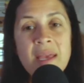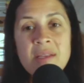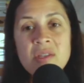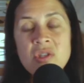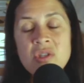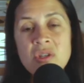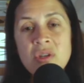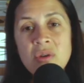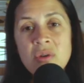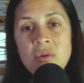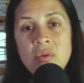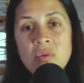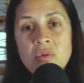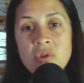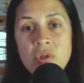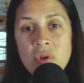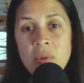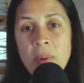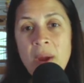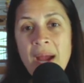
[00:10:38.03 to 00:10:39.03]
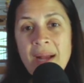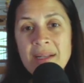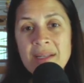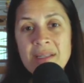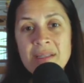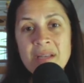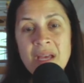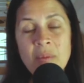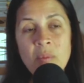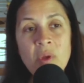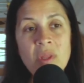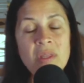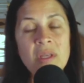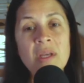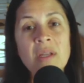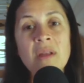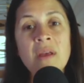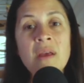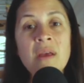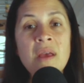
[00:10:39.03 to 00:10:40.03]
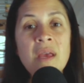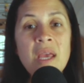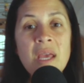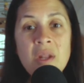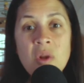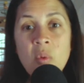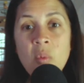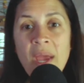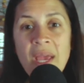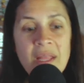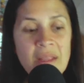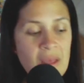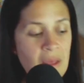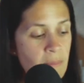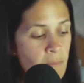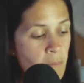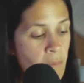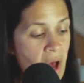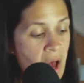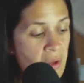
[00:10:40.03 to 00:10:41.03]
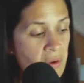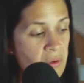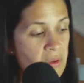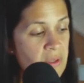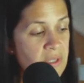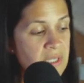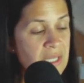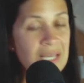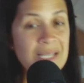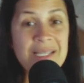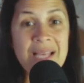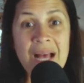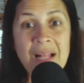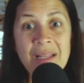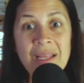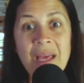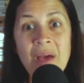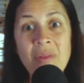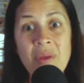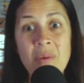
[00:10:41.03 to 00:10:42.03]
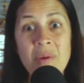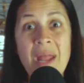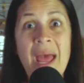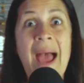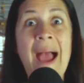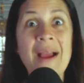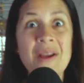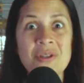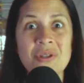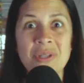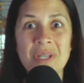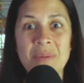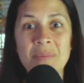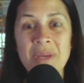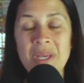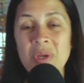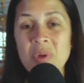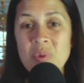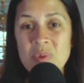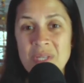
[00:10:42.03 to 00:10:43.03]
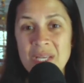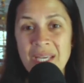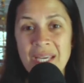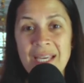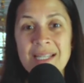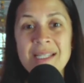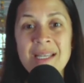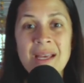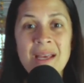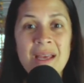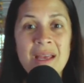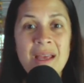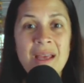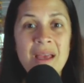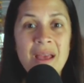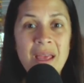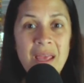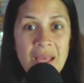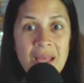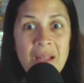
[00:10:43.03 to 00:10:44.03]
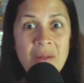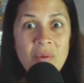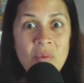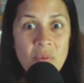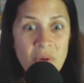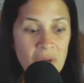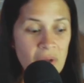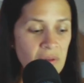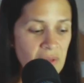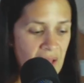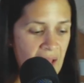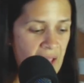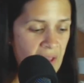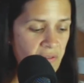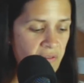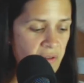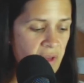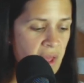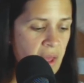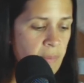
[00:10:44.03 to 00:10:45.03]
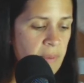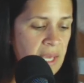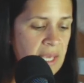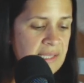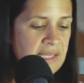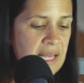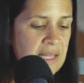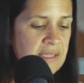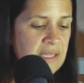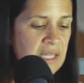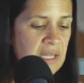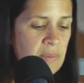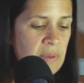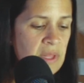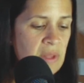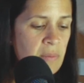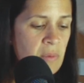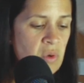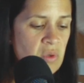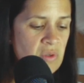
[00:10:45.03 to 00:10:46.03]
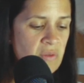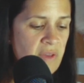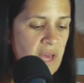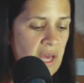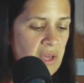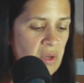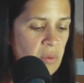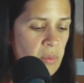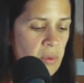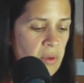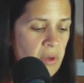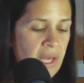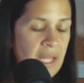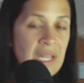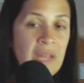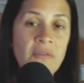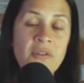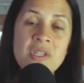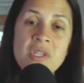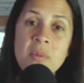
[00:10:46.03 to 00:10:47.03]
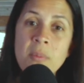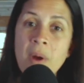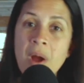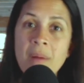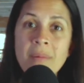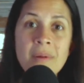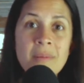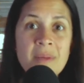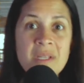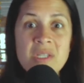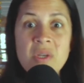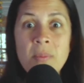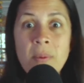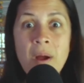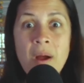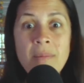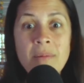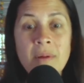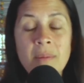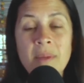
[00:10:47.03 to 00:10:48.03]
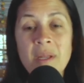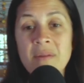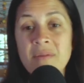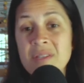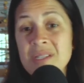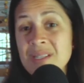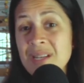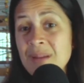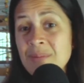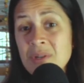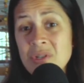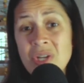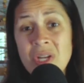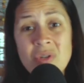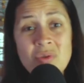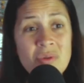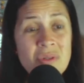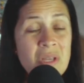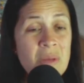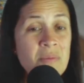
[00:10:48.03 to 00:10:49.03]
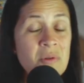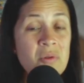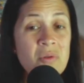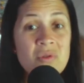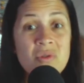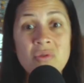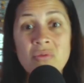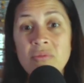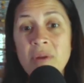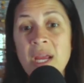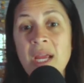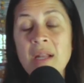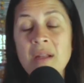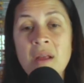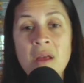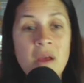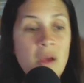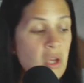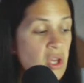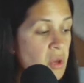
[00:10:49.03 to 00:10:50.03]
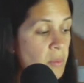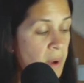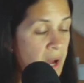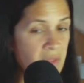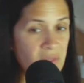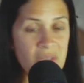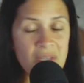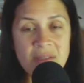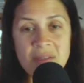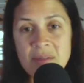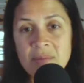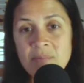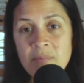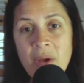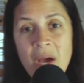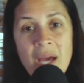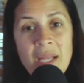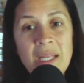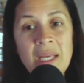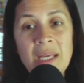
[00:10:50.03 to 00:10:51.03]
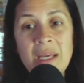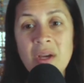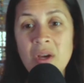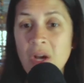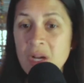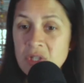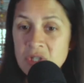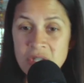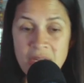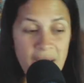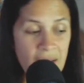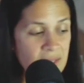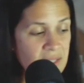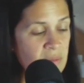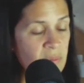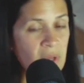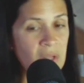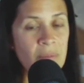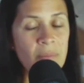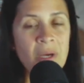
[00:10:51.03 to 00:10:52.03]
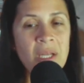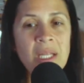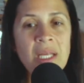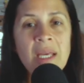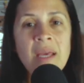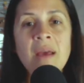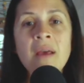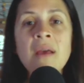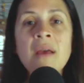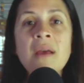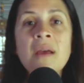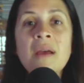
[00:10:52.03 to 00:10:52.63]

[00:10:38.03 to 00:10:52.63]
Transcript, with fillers: is to do practice time with it in a way that models exactly how they would actually be using it in real life, because that's going to be the most valuable. And if it's a problem, it's a problem. And if it's time to change receptacles, great. You bought this potty. It cost you X amount of money.